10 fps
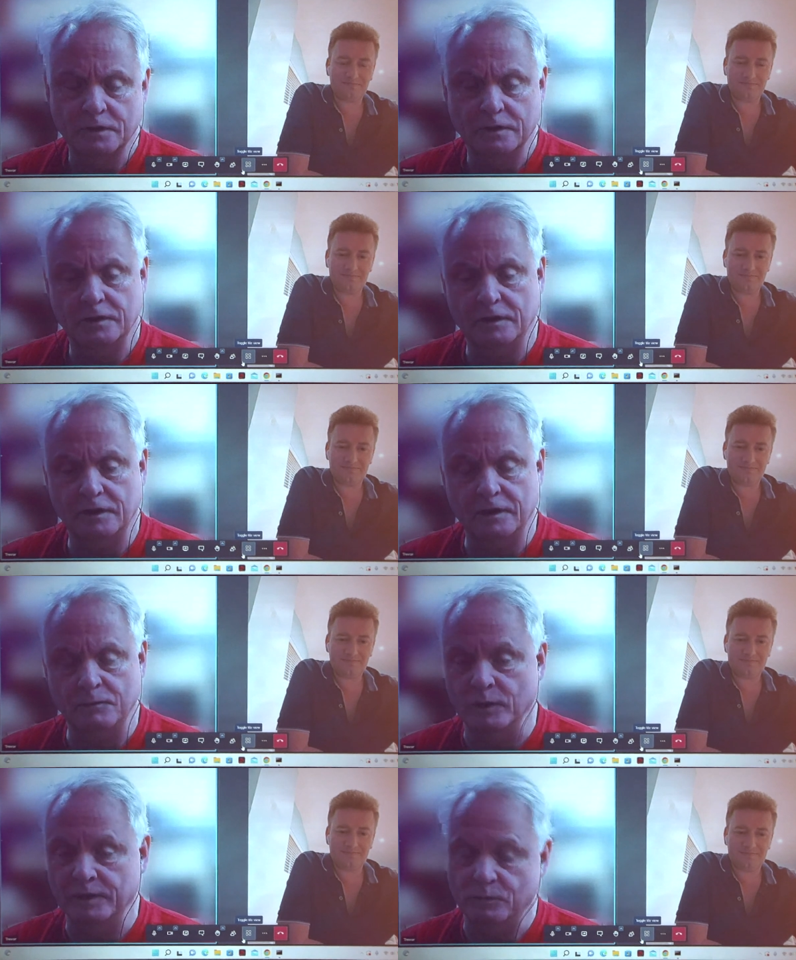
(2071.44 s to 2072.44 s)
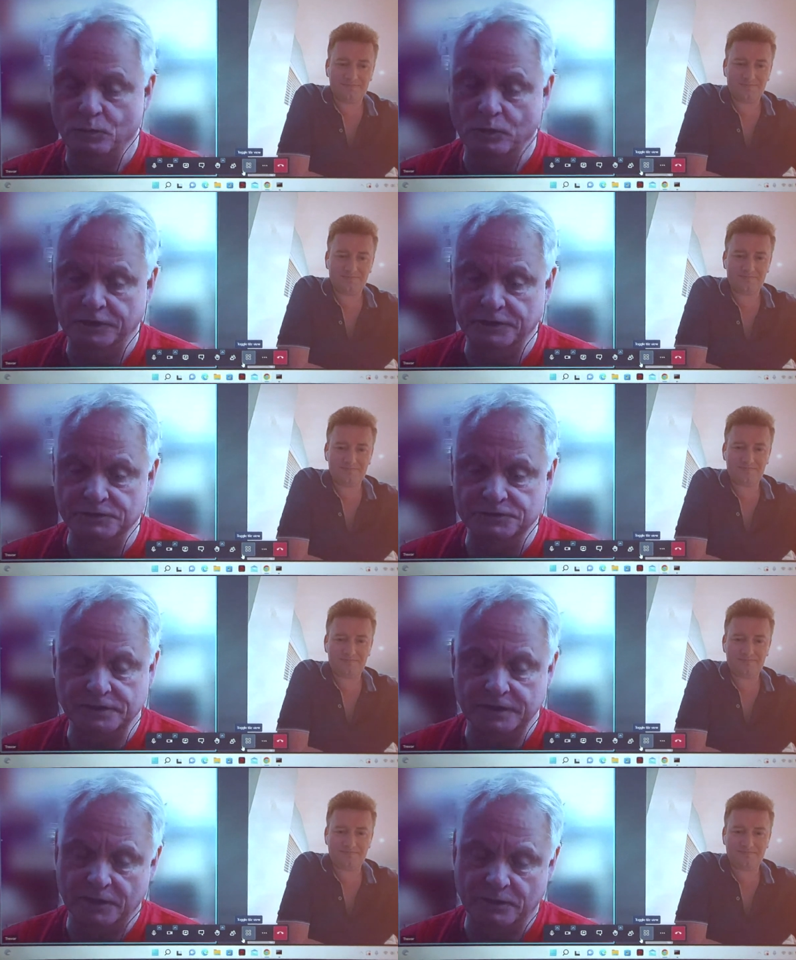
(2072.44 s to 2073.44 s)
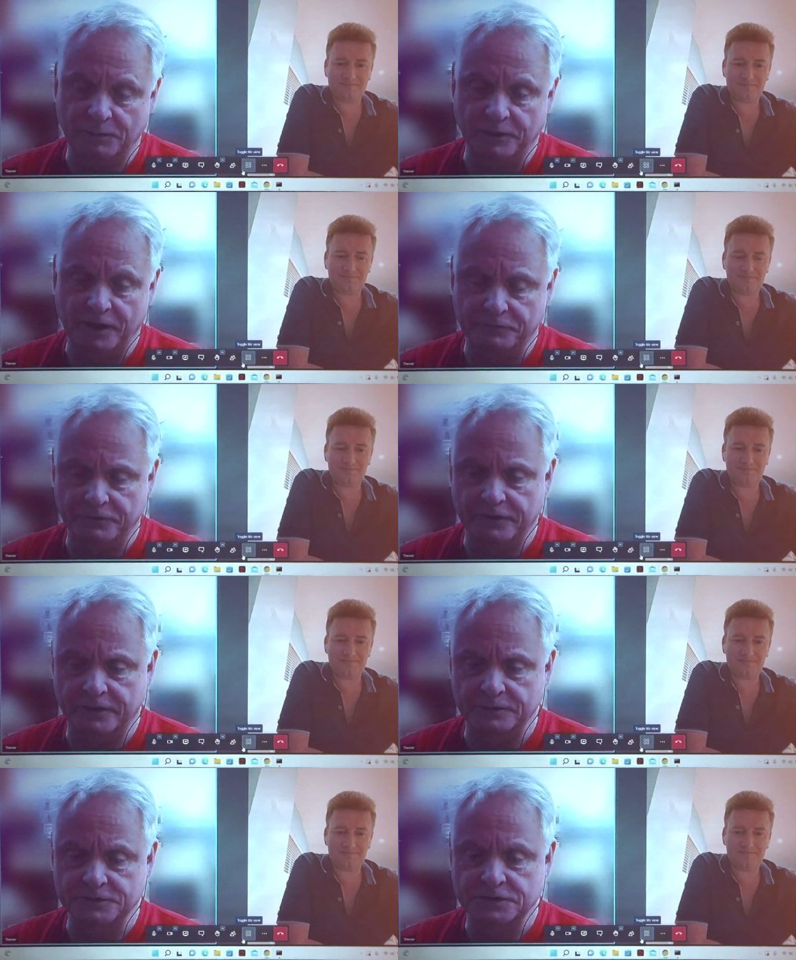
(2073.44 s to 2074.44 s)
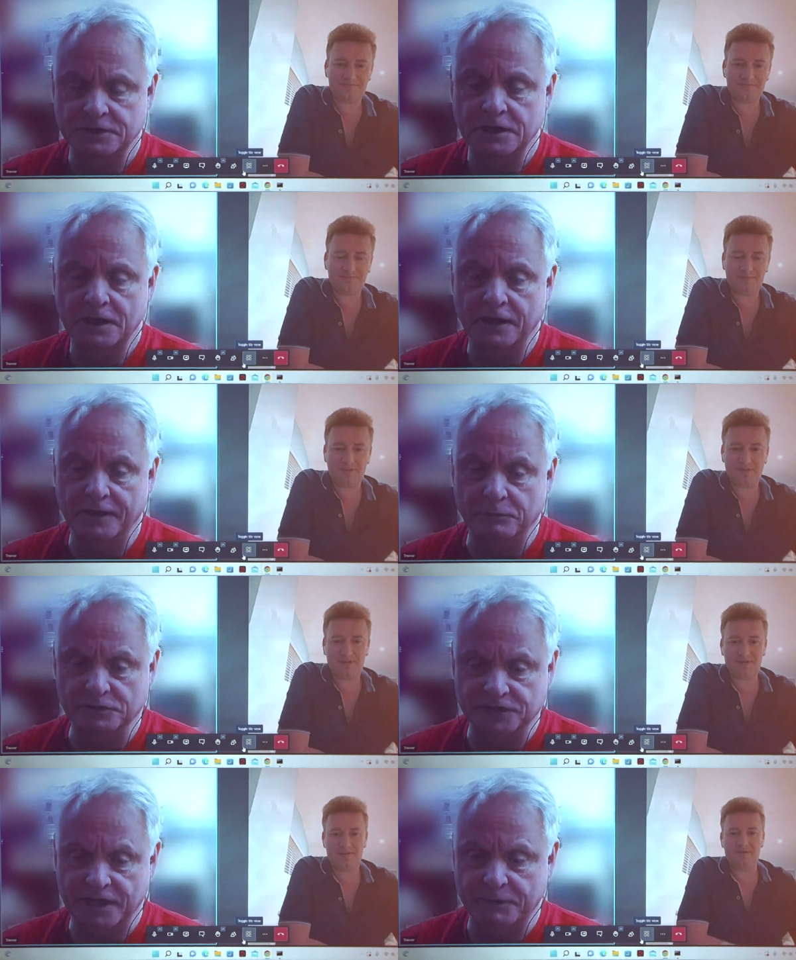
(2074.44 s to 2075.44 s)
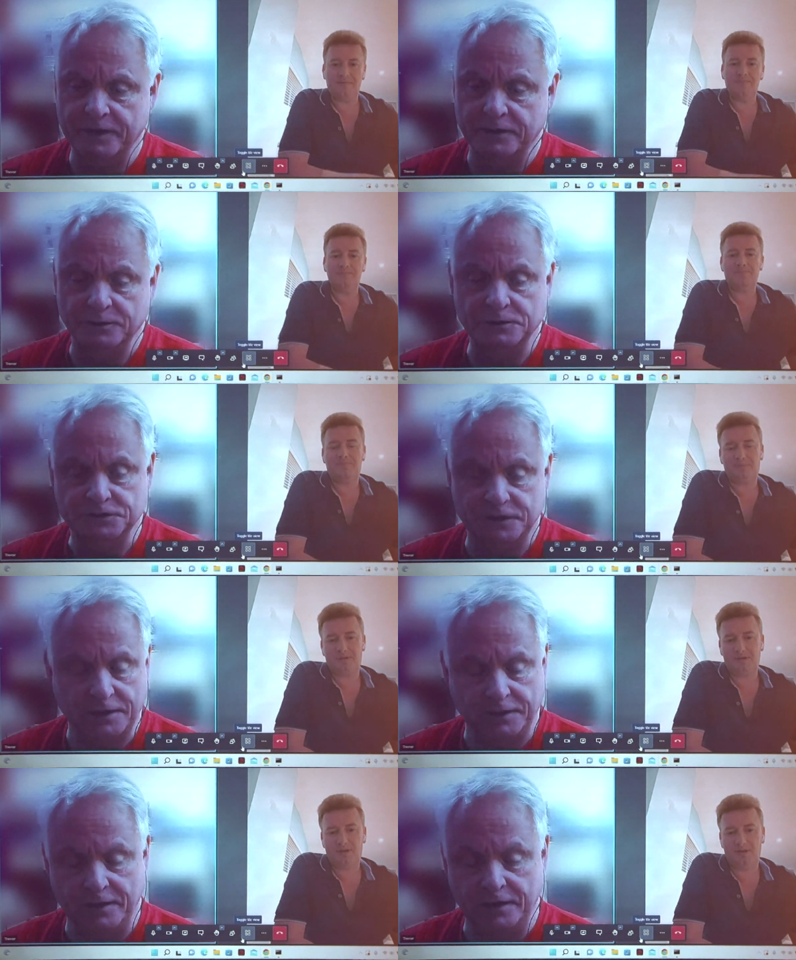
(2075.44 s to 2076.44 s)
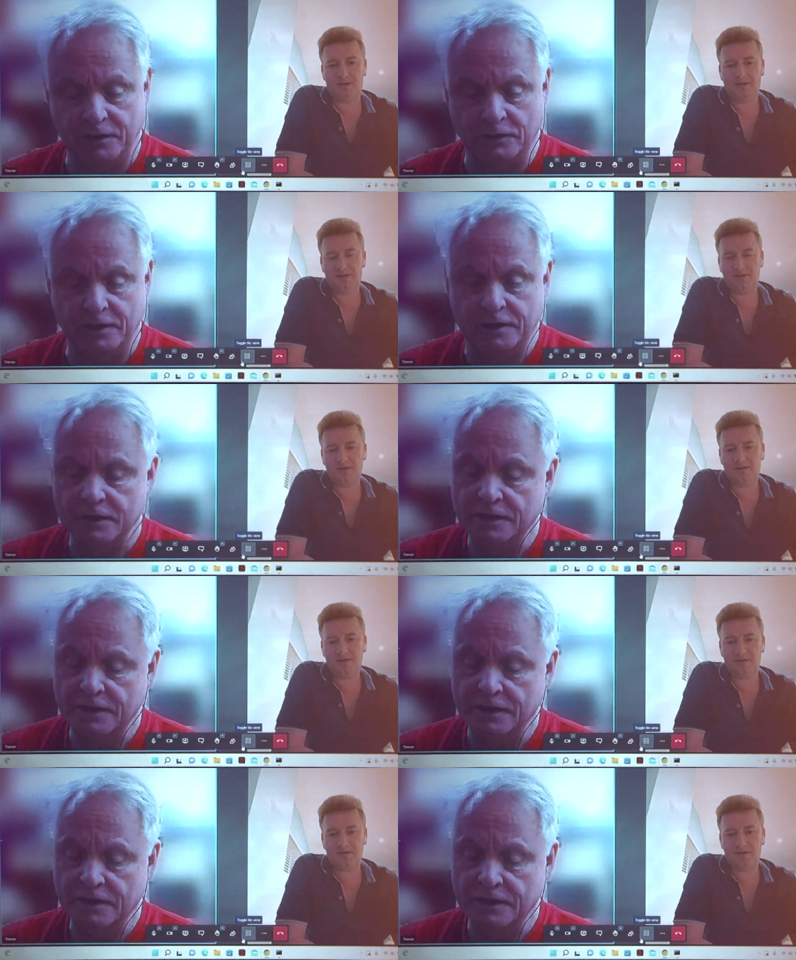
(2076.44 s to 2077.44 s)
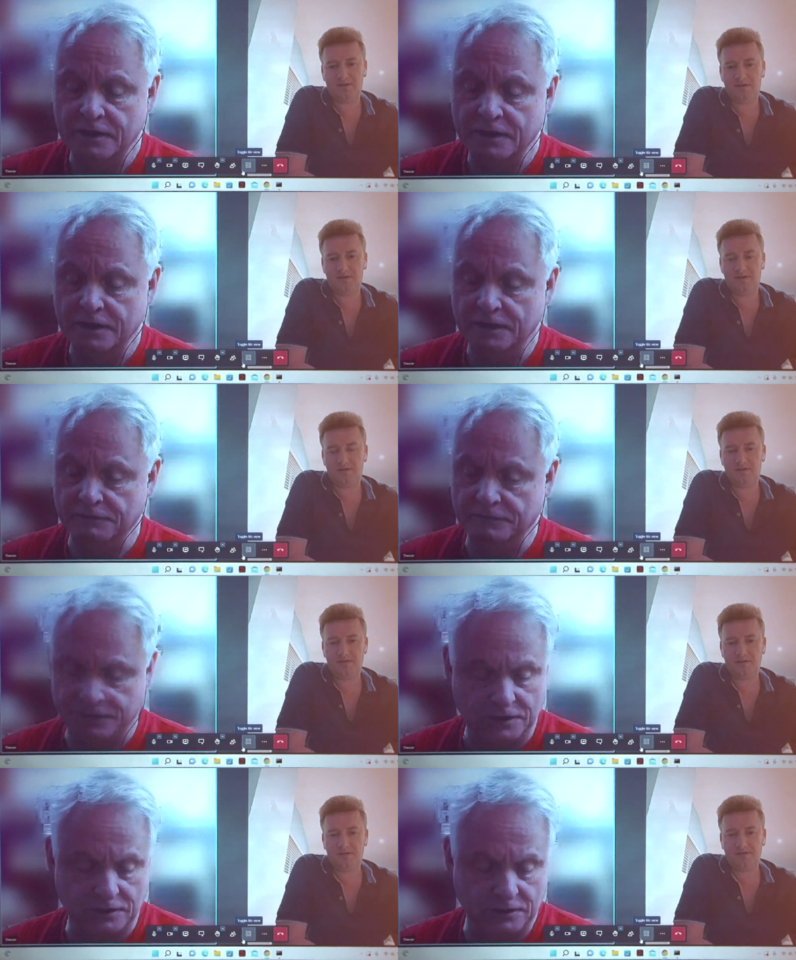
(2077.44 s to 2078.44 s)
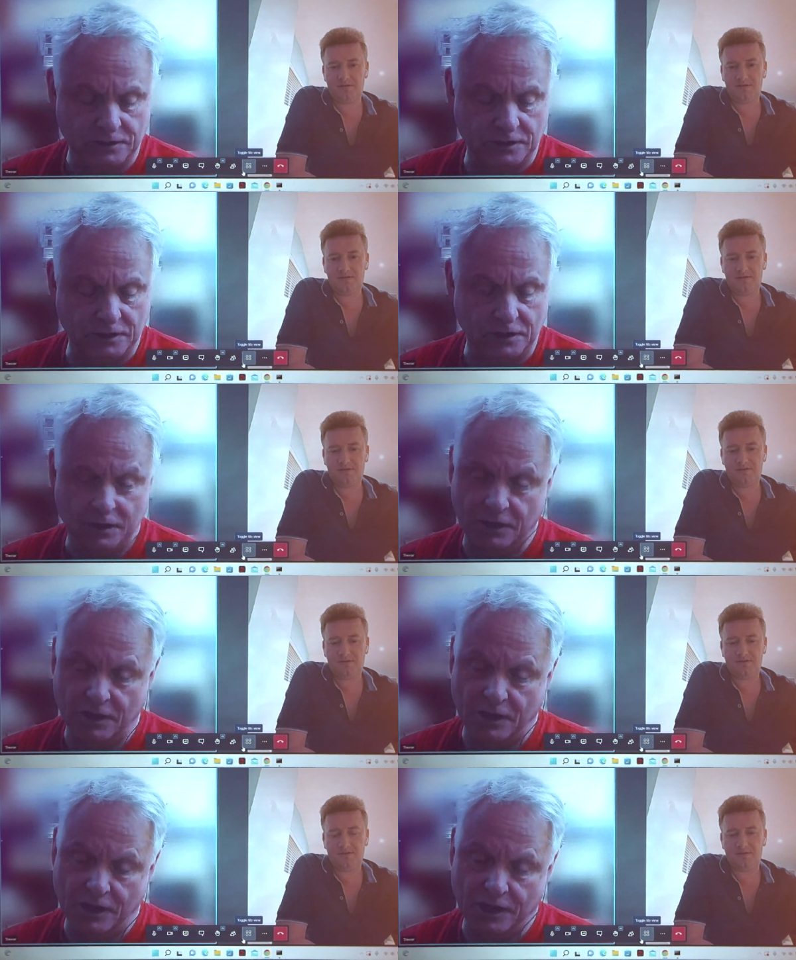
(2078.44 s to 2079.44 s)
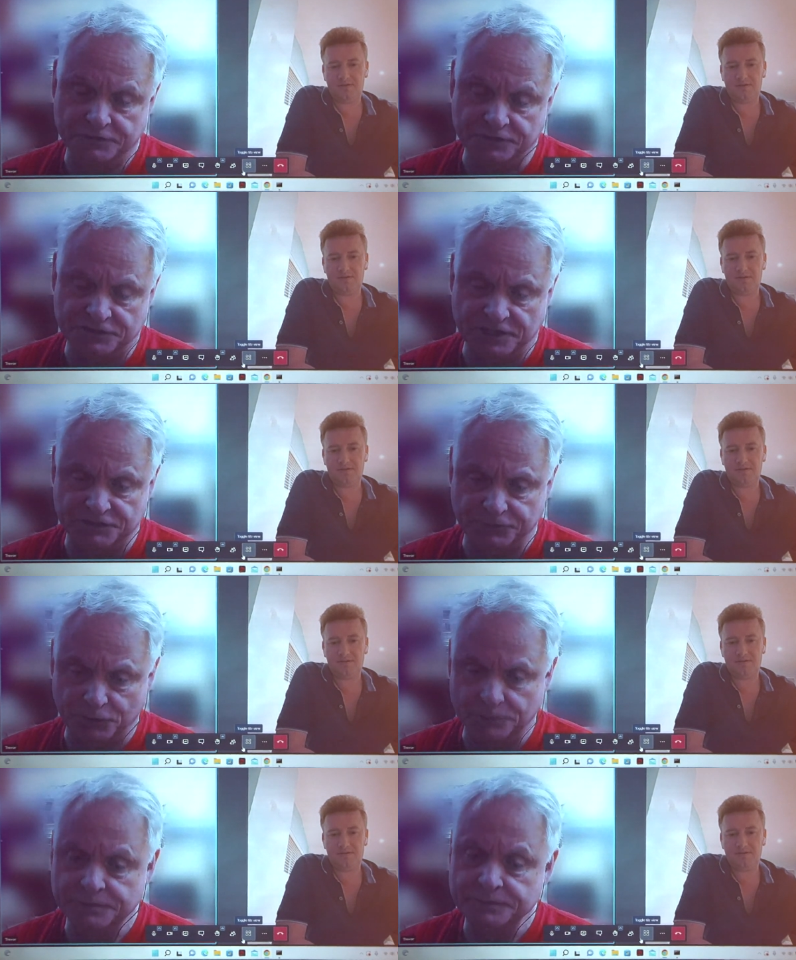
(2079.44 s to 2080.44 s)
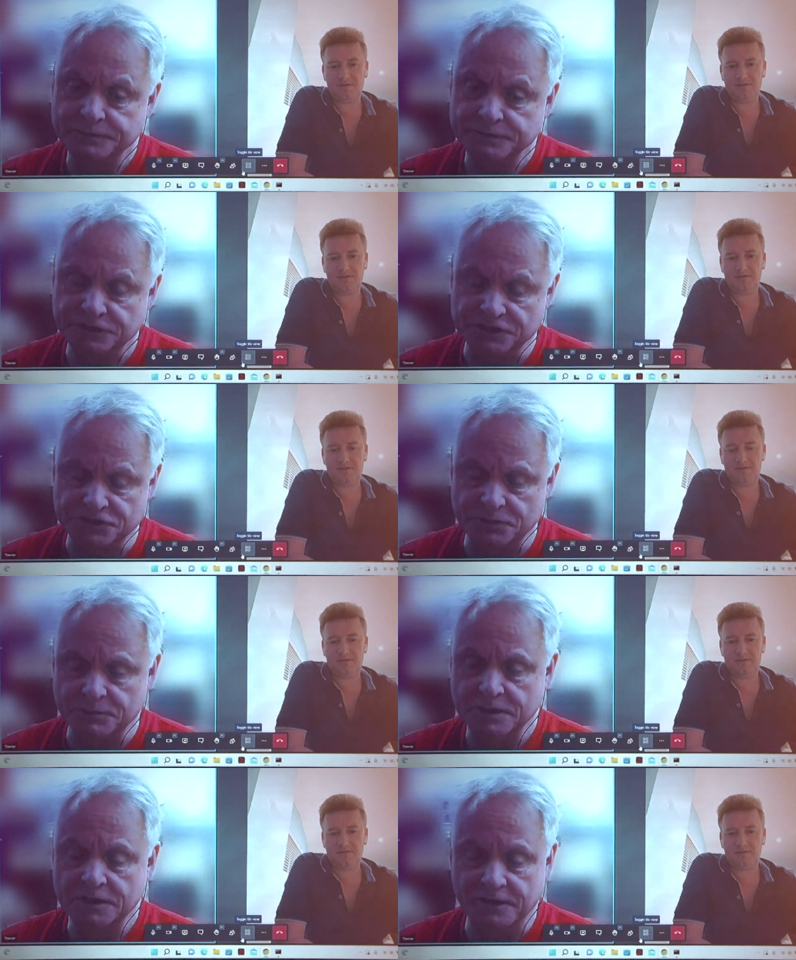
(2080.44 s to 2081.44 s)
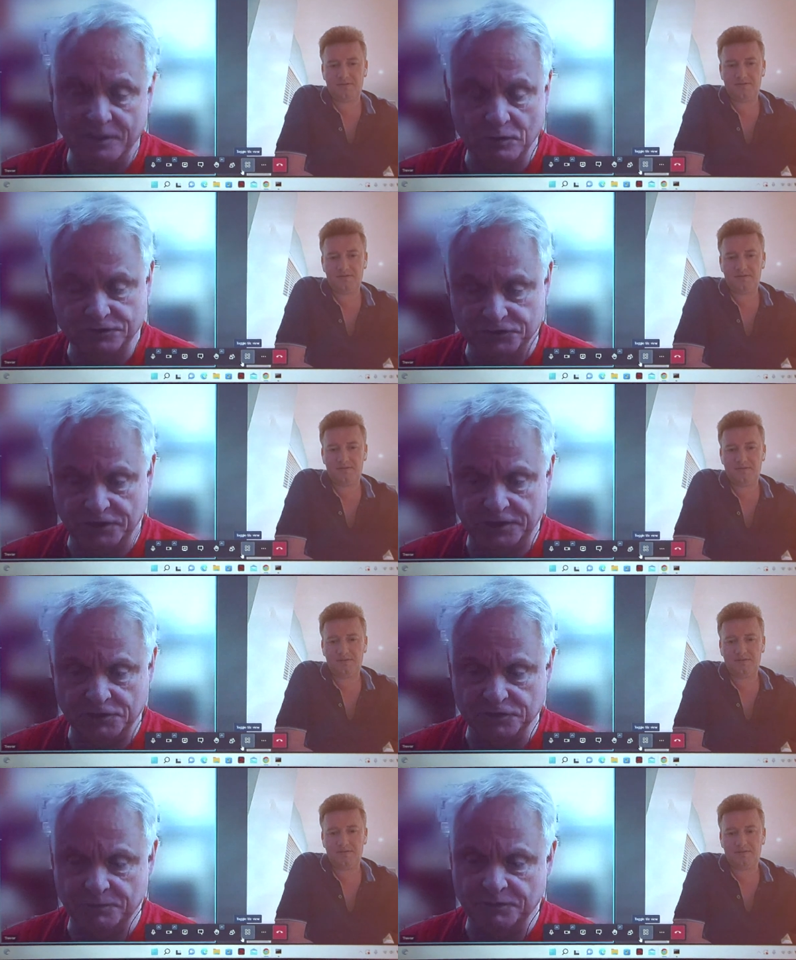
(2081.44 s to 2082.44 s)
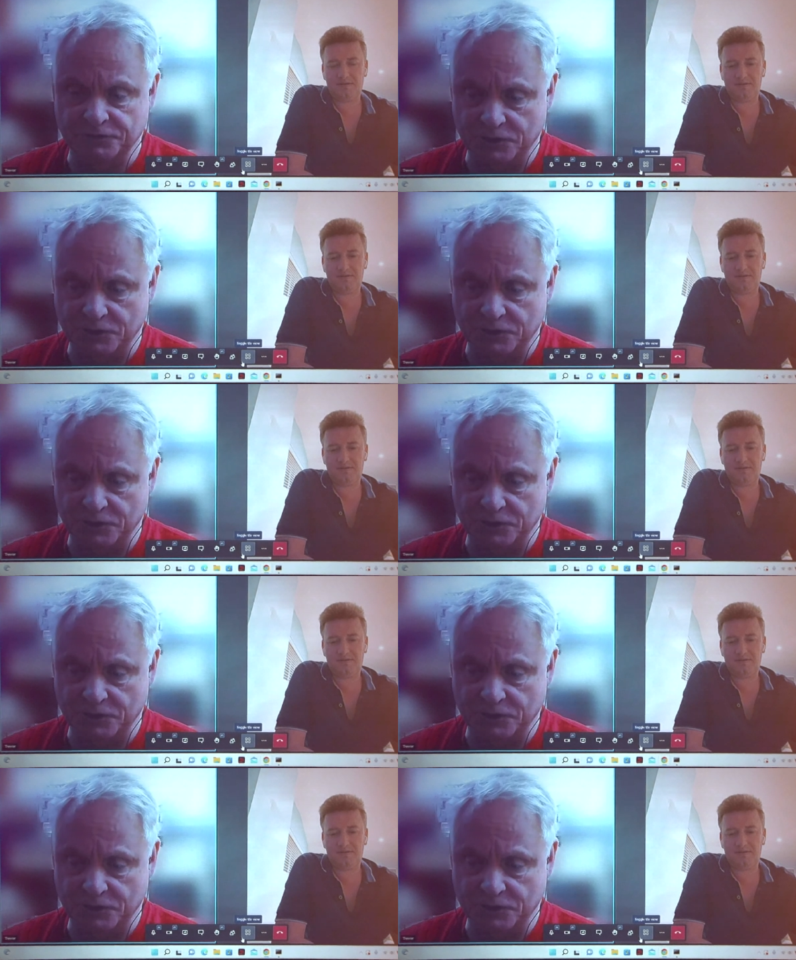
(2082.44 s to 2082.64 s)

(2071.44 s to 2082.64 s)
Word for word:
Speaker 1: we'll, we'll use, you know, a couple hundred of those and then we'll see how it goes. And, the, you know, if, if, that's a, a, a, a successful system, then we'll certainly use up the CPUs, I think.